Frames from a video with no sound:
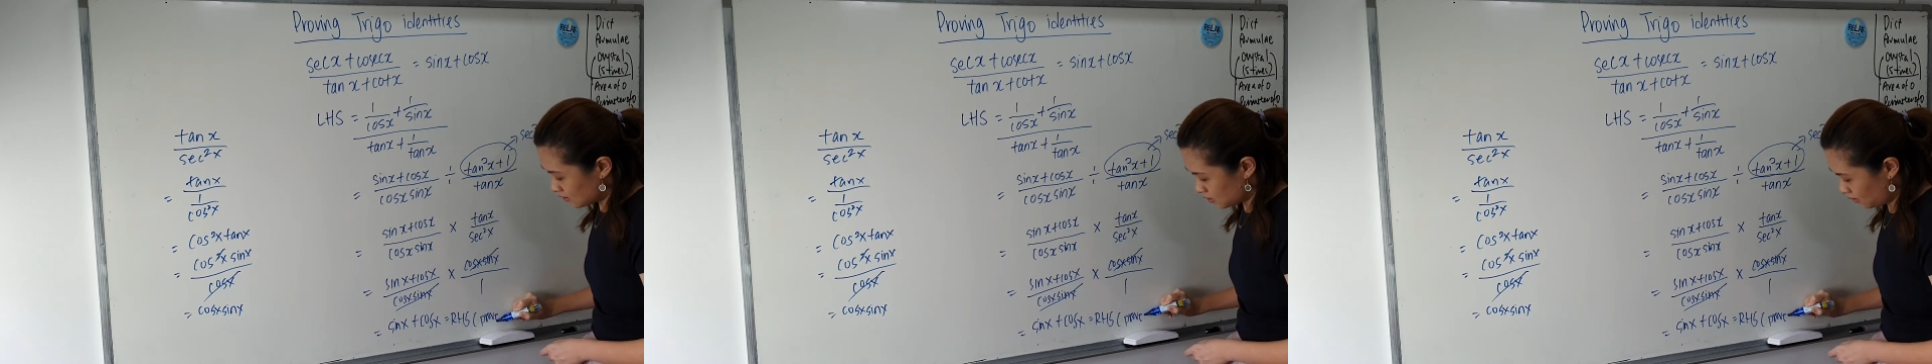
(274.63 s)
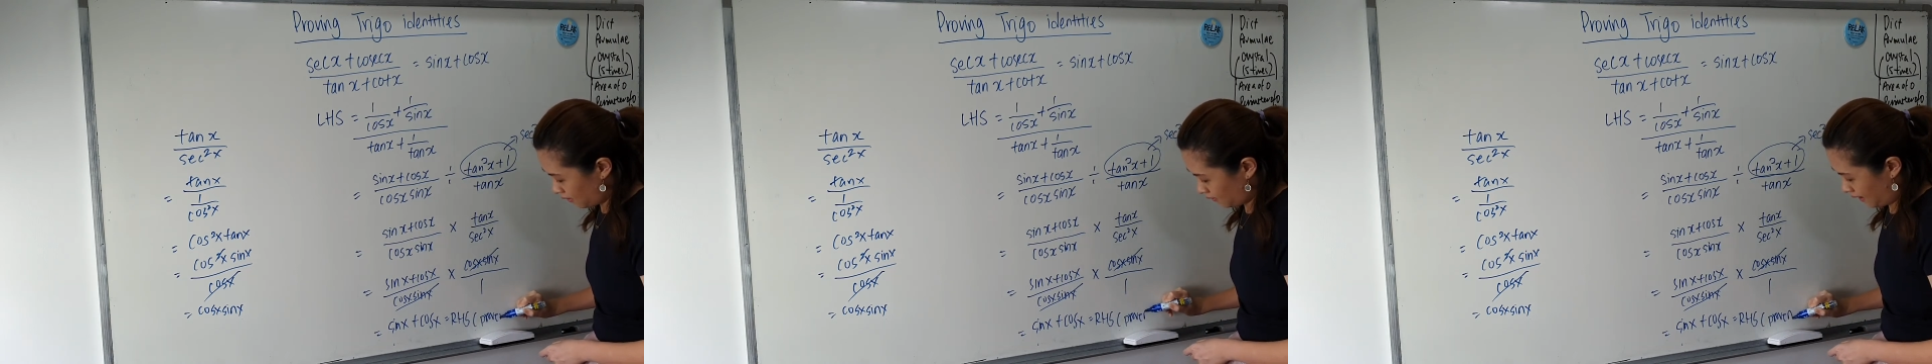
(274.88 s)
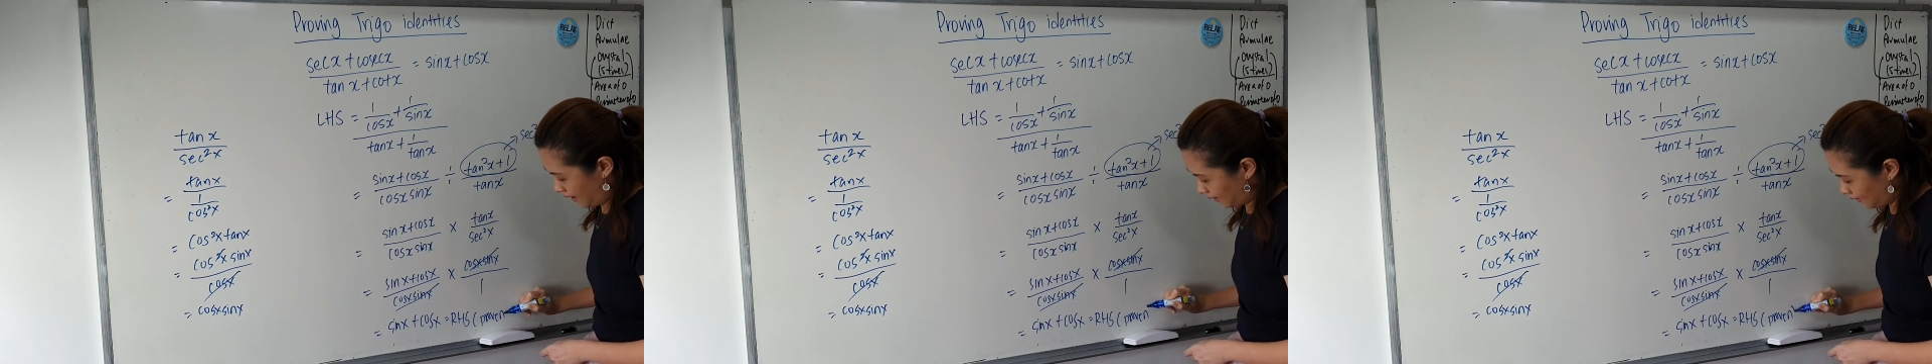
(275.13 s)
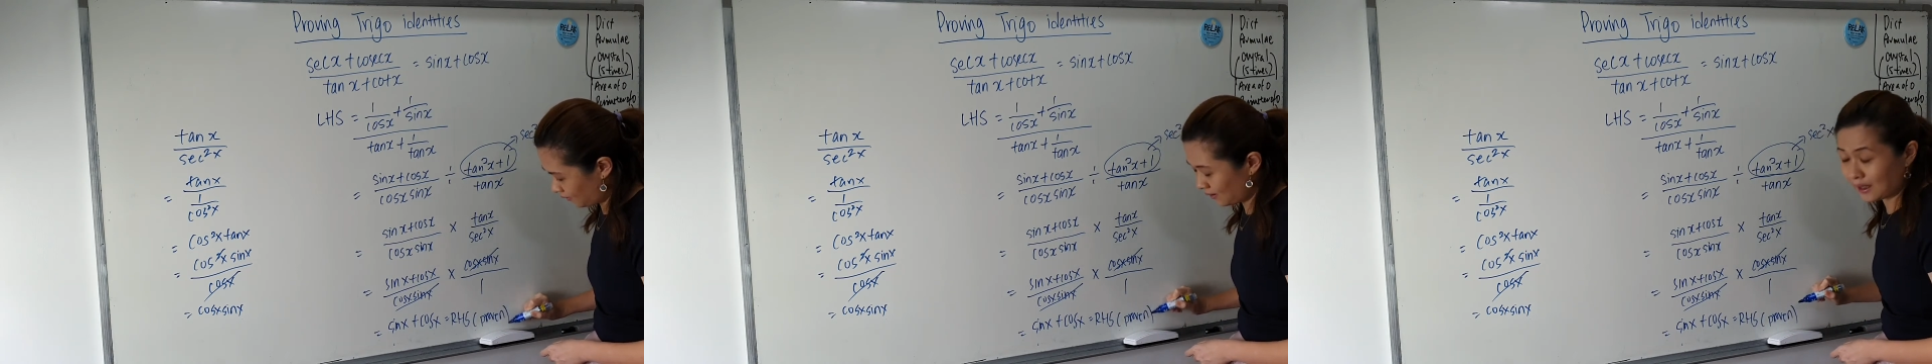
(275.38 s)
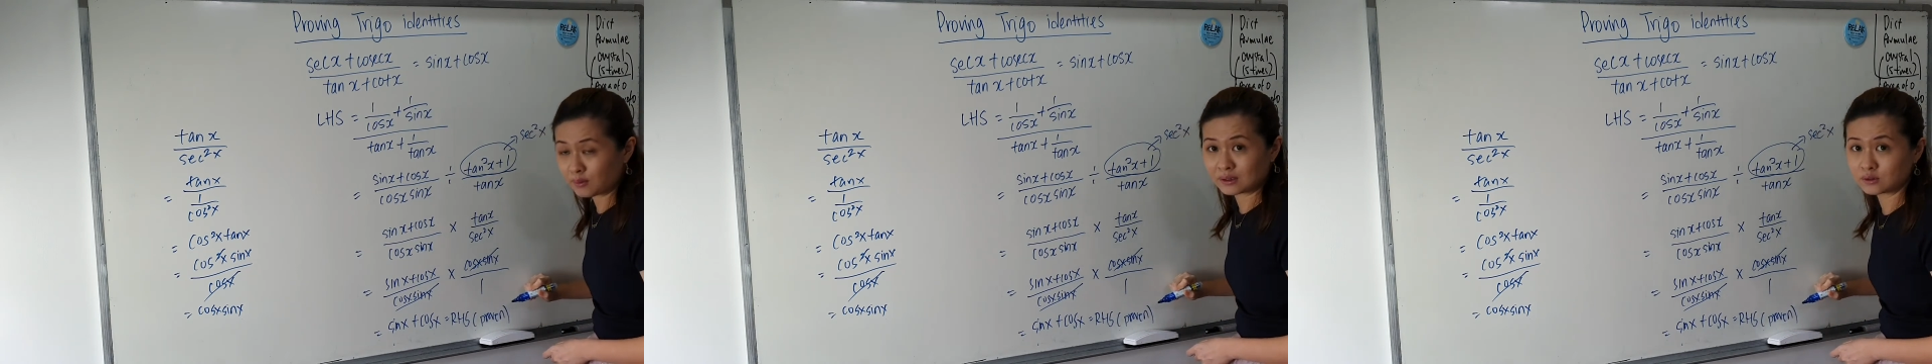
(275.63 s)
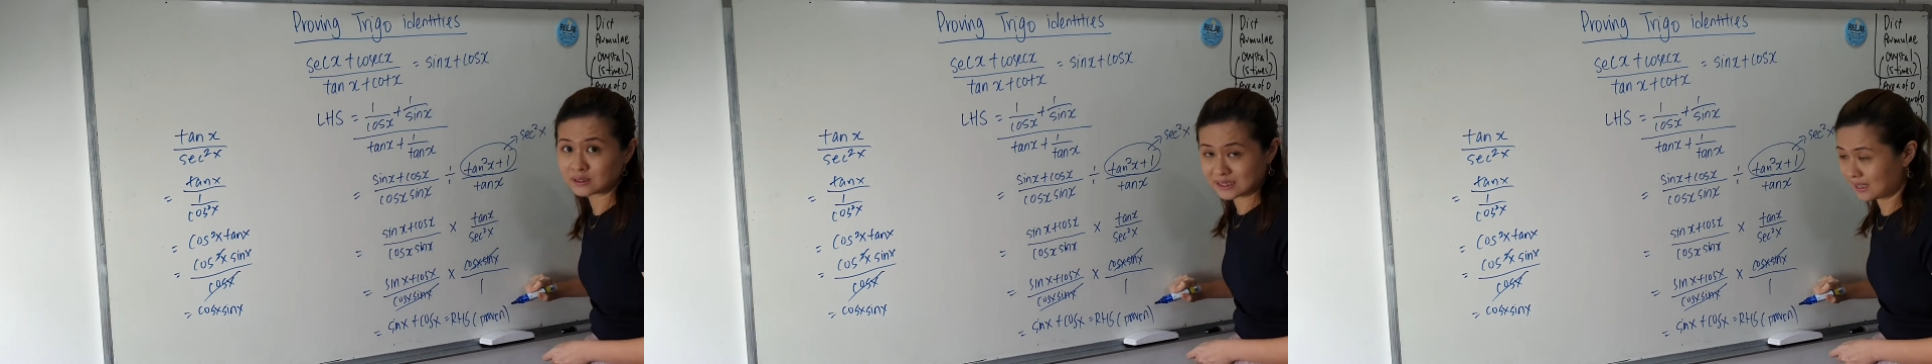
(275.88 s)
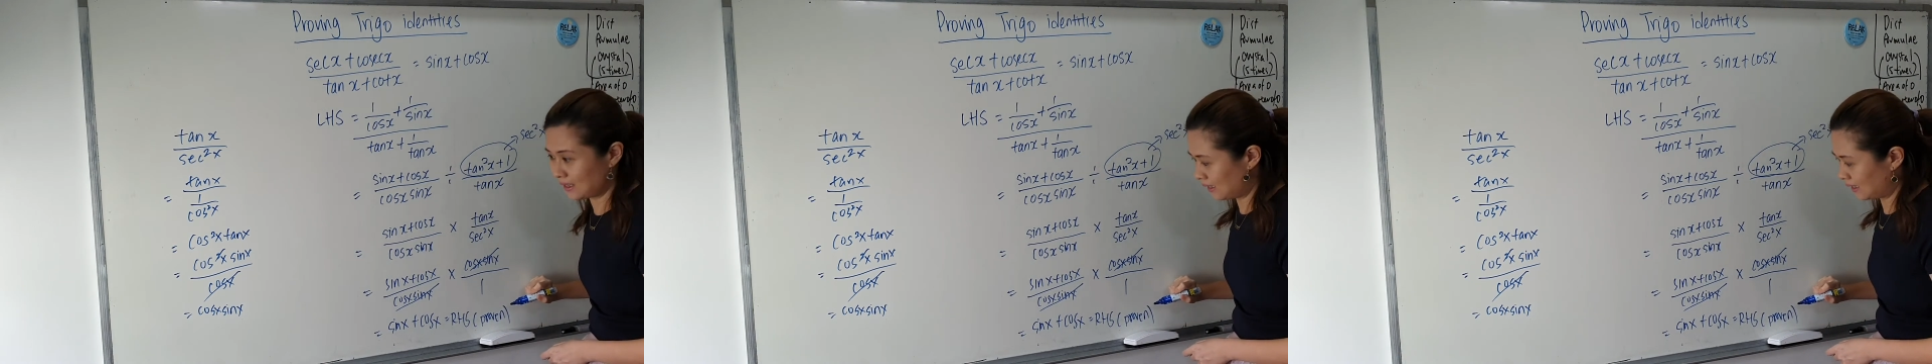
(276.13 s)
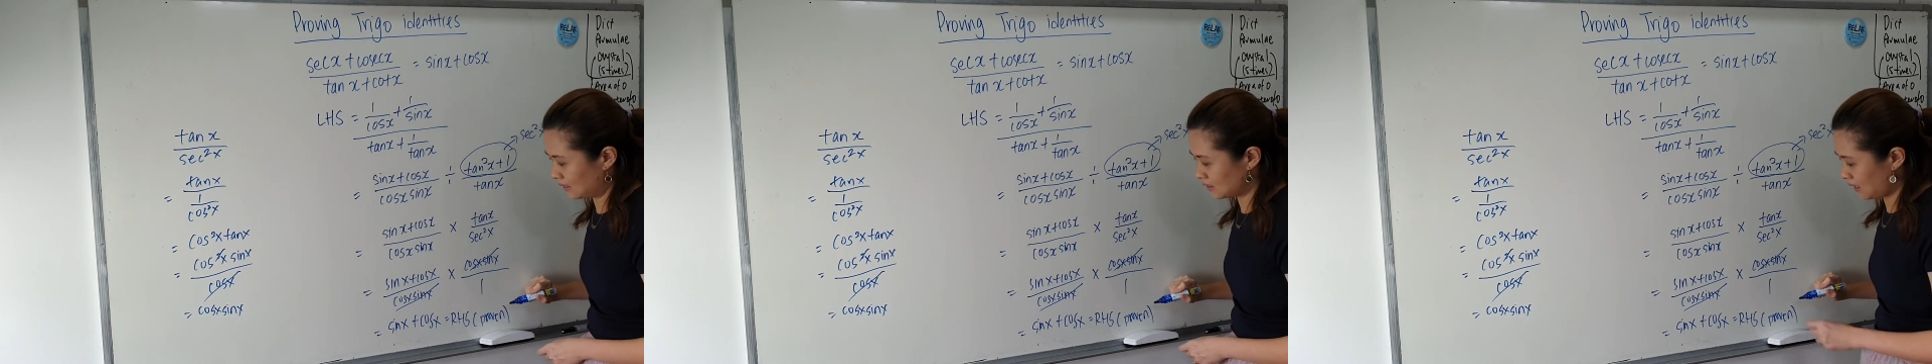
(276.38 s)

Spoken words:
So okay, another thing I want to say is